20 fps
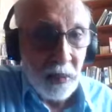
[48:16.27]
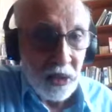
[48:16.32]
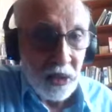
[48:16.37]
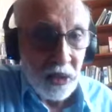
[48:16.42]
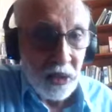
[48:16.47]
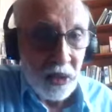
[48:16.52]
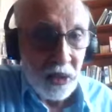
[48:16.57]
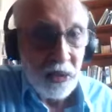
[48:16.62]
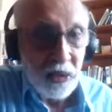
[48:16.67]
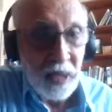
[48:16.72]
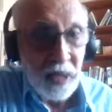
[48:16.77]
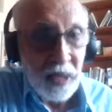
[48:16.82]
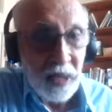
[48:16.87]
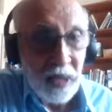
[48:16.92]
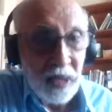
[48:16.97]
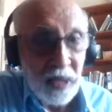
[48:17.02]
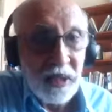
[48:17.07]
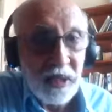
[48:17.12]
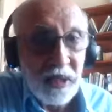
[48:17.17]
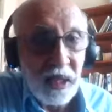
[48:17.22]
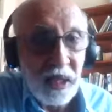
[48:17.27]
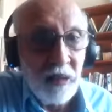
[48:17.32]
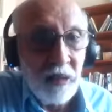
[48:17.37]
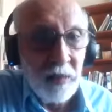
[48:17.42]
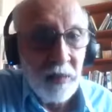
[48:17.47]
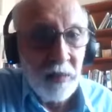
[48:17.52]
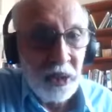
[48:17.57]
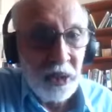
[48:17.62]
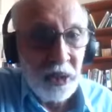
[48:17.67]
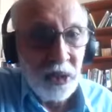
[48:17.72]
So yes, the government
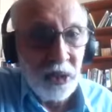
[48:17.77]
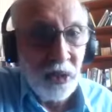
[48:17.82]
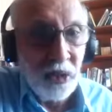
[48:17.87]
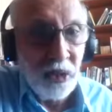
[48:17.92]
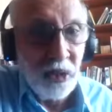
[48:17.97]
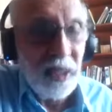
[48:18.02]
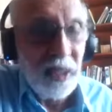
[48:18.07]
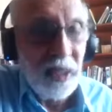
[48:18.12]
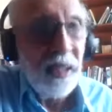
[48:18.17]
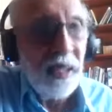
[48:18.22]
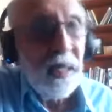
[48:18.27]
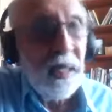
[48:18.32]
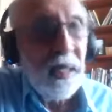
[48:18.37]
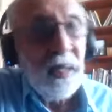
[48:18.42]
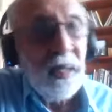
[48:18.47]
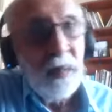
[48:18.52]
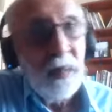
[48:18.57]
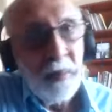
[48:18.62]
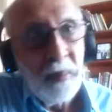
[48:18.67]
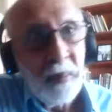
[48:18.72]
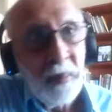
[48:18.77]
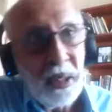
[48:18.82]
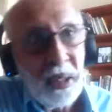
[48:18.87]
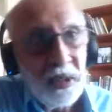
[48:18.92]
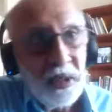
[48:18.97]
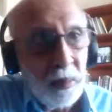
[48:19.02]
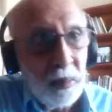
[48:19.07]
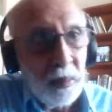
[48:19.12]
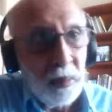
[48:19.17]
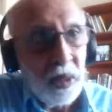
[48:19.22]
is doing, but it's a
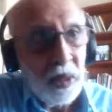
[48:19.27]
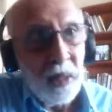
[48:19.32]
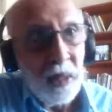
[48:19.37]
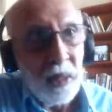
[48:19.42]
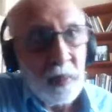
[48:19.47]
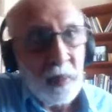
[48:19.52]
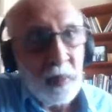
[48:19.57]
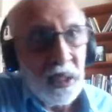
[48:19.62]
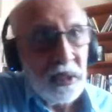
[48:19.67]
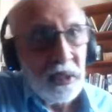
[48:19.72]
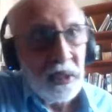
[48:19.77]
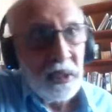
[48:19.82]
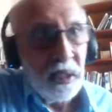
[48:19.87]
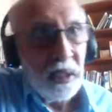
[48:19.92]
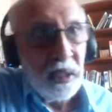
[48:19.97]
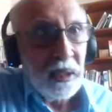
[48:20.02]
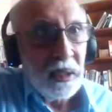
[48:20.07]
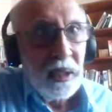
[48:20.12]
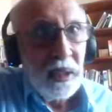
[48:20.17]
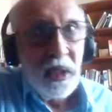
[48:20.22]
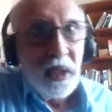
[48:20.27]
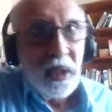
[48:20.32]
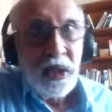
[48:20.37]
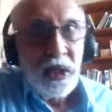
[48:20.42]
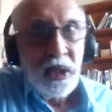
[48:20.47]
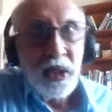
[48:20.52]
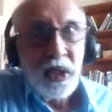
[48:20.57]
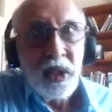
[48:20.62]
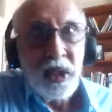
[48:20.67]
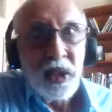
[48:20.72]
broad brush, and
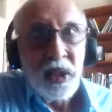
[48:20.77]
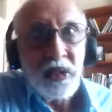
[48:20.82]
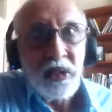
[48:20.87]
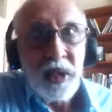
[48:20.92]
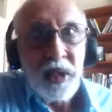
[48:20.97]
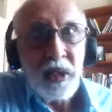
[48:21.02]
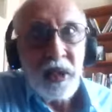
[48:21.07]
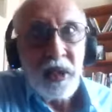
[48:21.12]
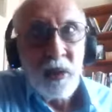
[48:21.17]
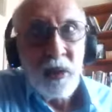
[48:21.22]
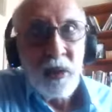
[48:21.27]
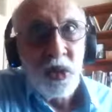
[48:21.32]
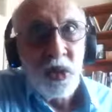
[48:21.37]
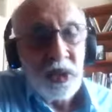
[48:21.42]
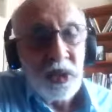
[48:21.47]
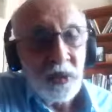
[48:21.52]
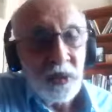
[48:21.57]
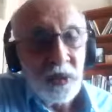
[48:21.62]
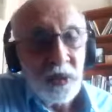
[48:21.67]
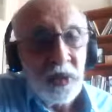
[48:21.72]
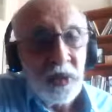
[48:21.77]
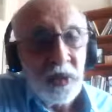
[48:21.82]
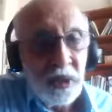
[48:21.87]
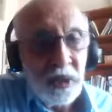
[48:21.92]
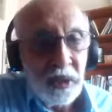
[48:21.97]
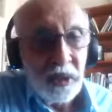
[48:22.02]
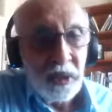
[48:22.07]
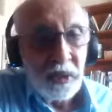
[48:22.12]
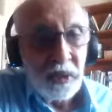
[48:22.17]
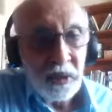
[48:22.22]
it's not the most efficient
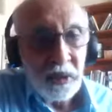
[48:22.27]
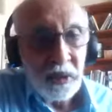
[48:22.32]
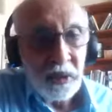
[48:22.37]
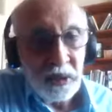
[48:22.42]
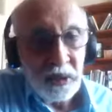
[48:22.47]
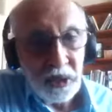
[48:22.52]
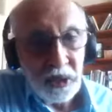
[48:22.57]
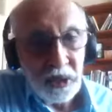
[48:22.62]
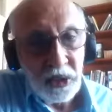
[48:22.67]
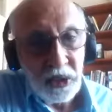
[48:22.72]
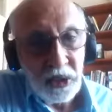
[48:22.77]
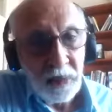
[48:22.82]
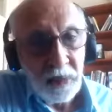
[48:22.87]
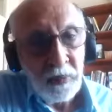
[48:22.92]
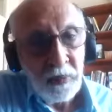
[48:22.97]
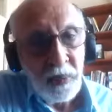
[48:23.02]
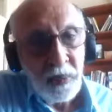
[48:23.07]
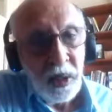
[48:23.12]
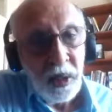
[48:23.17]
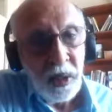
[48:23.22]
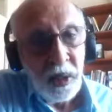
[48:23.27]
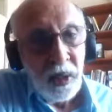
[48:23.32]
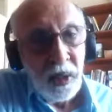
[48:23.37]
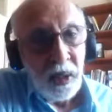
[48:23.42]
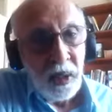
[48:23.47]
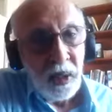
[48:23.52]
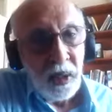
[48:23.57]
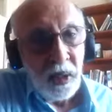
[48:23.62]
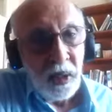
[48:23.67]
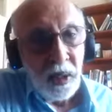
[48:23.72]
system
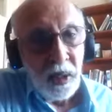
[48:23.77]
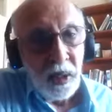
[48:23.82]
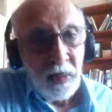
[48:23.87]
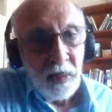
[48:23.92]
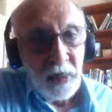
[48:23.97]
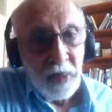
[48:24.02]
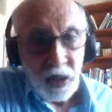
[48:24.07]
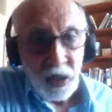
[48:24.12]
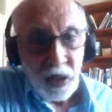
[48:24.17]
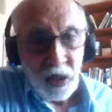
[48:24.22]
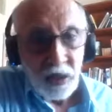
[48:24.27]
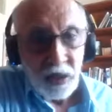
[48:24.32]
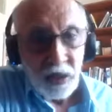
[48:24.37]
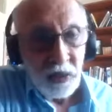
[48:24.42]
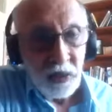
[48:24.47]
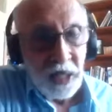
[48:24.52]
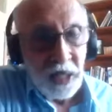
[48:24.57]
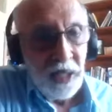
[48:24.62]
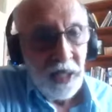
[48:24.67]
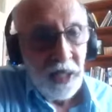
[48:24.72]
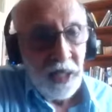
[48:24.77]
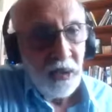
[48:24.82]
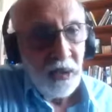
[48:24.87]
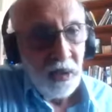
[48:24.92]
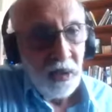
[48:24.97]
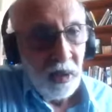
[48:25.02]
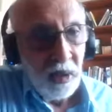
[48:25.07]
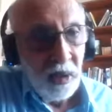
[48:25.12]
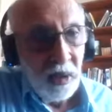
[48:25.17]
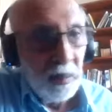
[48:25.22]
because of size or
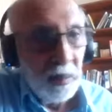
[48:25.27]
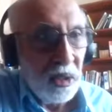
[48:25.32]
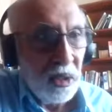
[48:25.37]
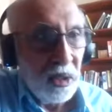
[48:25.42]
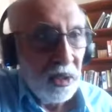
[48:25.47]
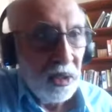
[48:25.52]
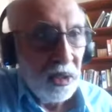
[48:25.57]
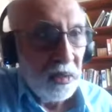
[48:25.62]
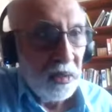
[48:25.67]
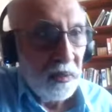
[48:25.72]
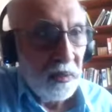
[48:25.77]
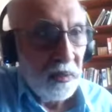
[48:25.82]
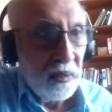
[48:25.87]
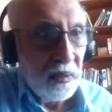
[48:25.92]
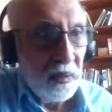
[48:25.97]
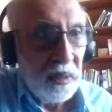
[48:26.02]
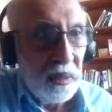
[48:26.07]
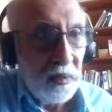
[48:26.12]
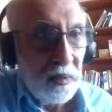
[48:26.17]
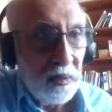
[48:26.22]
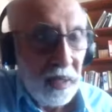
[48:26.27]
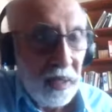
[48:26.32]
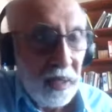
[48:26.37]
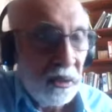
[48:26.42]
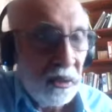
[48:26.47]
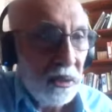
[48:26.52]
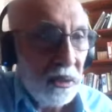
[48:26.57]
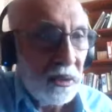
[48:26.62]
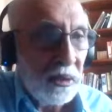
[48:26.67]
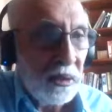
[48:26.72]
because of other factors,
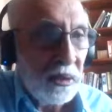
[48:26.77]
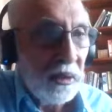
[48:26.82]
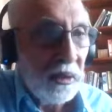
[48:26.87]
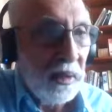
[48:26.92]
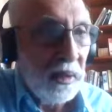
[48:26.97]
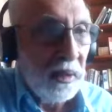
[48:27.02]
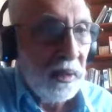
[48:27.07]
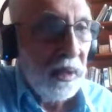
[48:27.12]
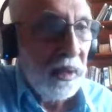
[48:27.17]
right?